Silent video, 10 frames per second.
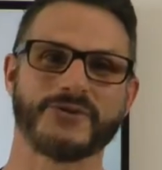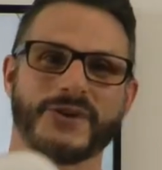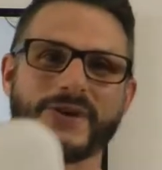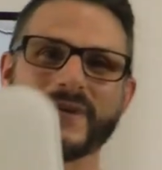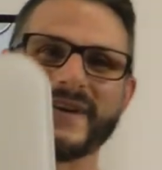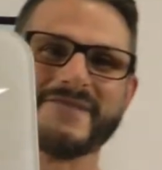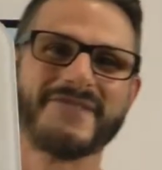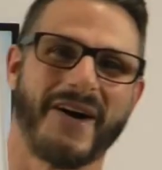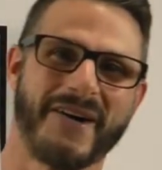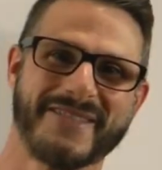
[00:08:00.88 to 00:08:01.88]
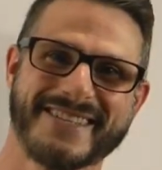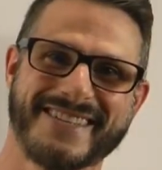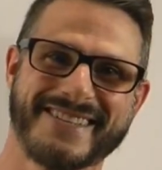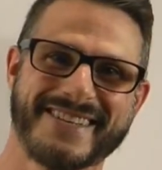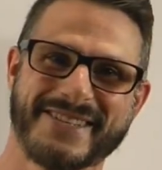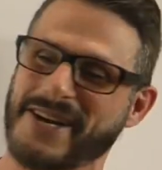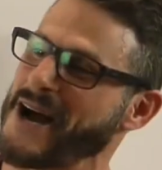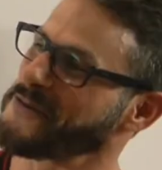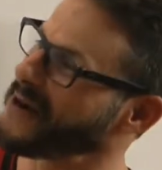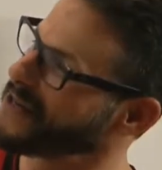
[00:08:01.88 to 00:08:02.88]
trickery involved. This is just
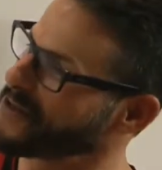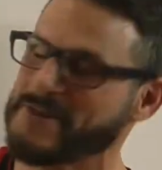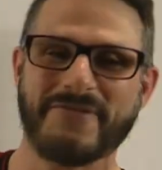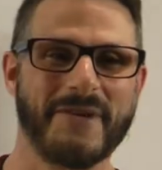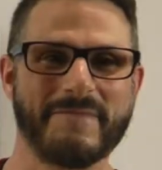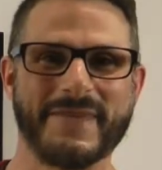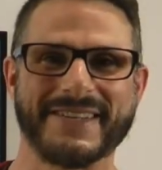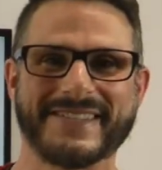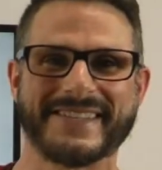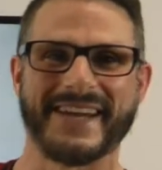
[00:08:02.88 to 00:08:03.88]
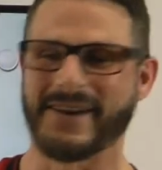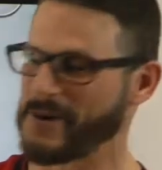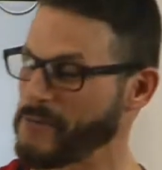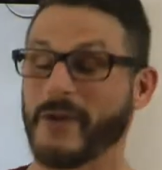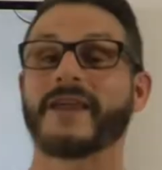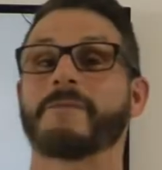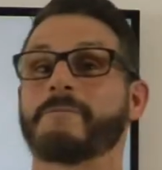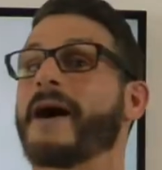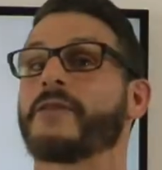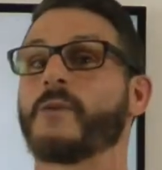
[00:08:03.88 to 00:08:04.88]
a regular Fitbit scale. One
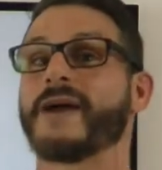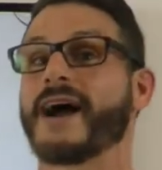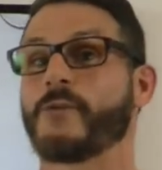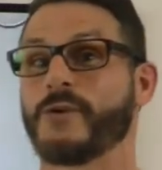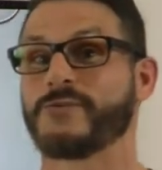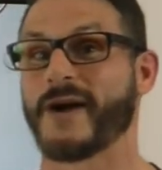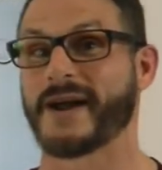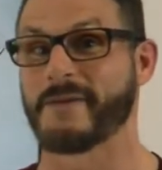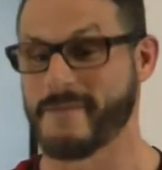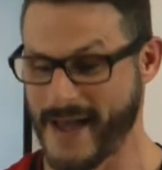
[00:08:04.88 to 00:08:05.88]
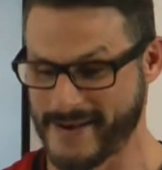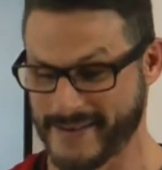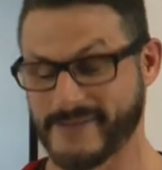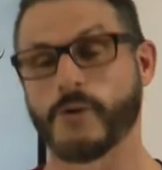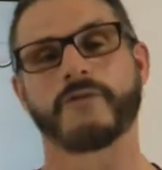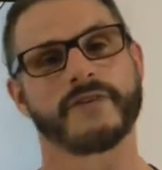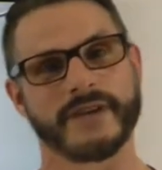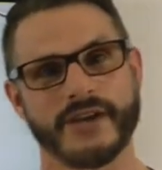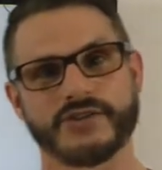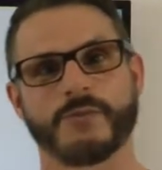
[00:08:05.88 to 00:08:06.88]
that, by the way, I would recommend. No
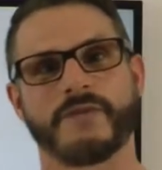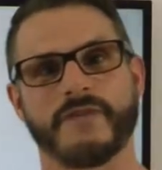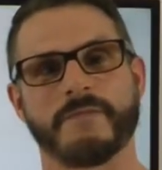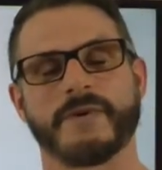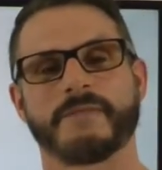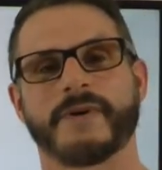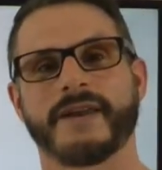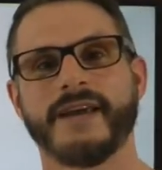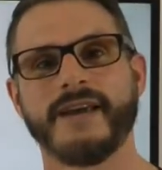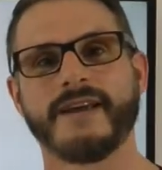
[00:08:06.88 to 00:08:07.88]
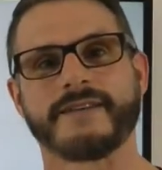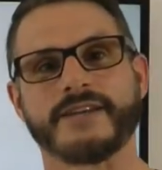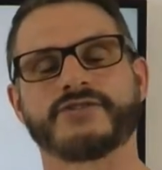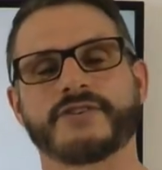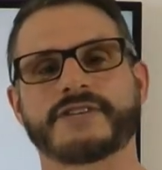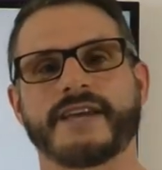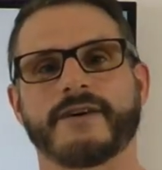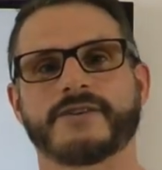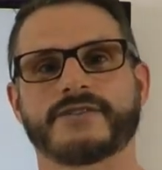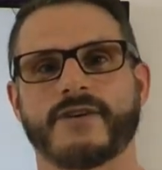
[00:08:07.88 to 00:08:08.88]
affiliation with Fitbit, but digital
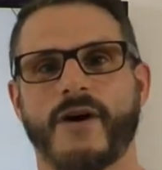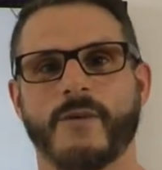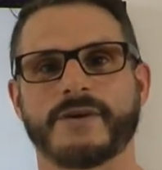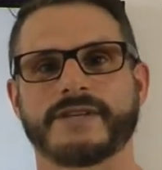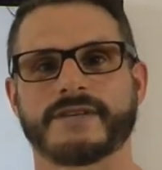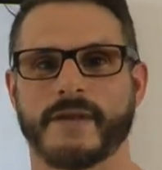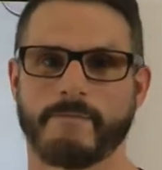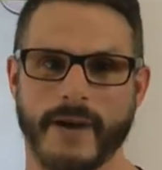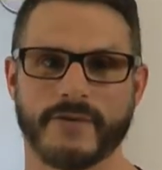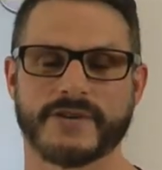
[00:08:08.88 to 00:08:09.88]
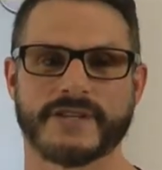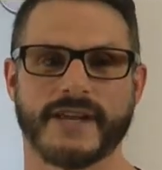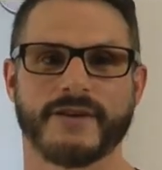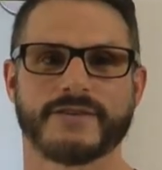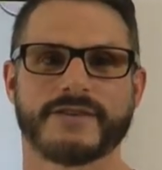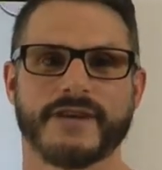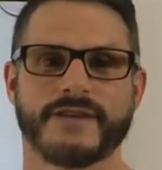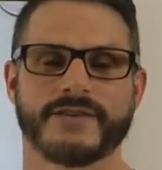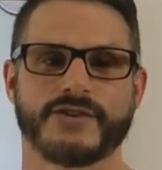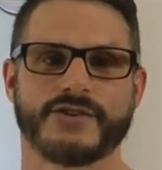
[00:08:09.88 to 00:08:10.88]
scales are always the better scales
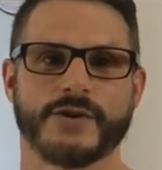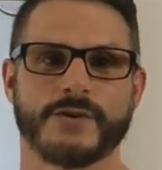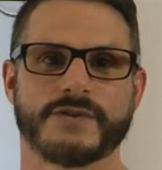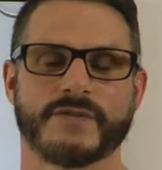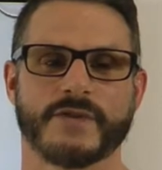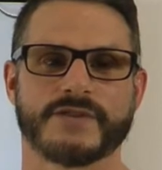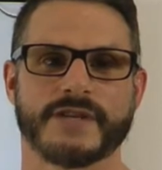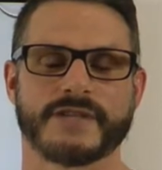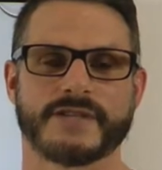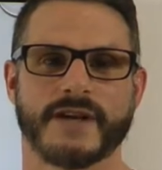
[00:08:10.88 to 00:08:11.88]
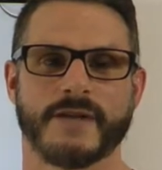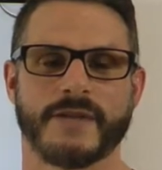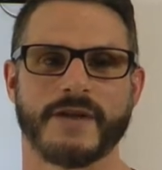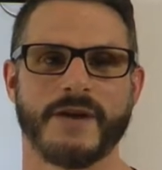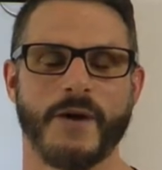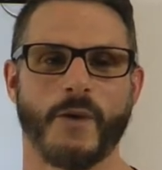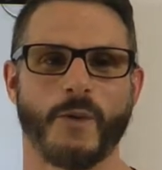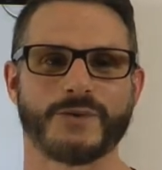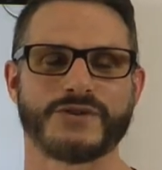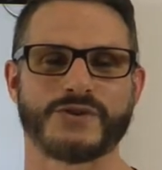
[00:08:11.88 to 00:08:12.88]
to choose versus the
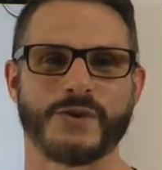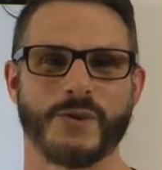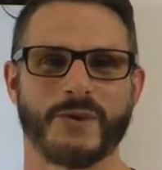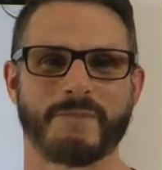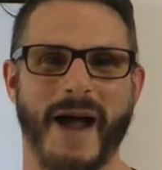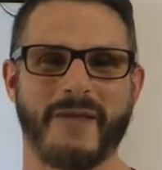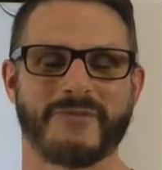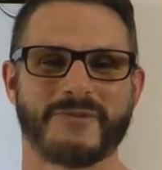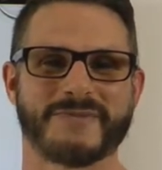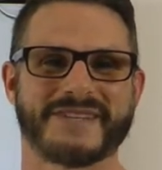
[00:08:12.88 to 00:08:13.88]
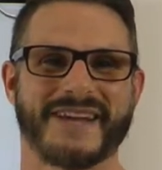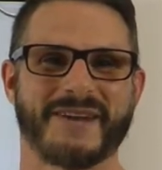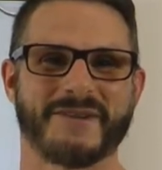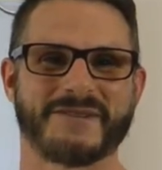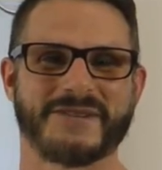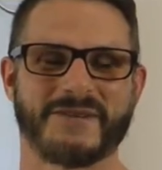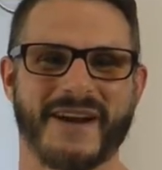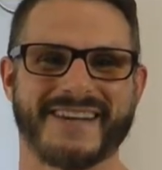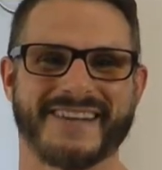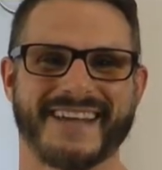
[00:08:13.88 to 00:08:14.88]
old school bathroom scales,
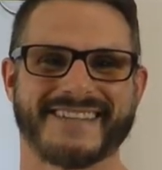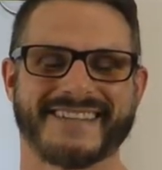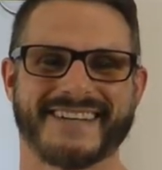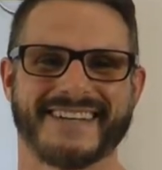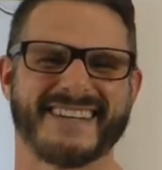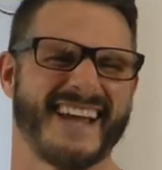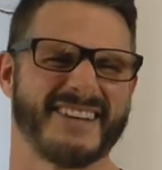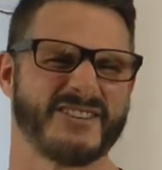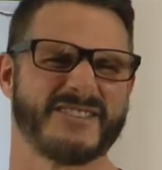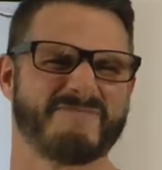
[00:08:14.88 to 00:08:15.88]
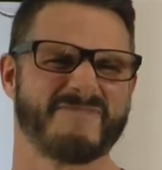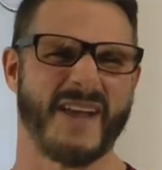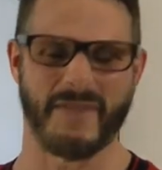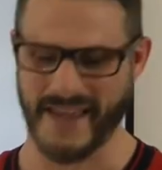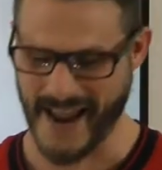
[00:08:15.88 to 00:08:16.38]
right? That, just not that